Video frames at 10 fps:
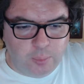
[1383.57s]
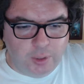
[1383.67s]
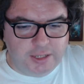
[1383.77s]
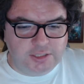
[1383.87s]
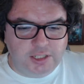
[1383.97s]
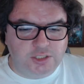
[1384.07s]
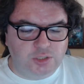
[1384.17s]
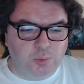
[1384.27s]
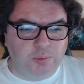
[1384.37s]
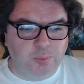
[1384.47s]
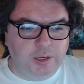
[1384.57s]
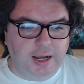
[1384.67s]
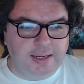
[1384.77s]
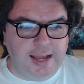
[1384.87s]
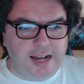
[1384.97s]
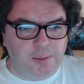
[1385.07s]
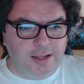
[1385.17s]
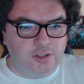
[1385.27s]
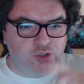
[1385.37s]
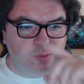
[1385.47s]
point is, it's we're we got an anime.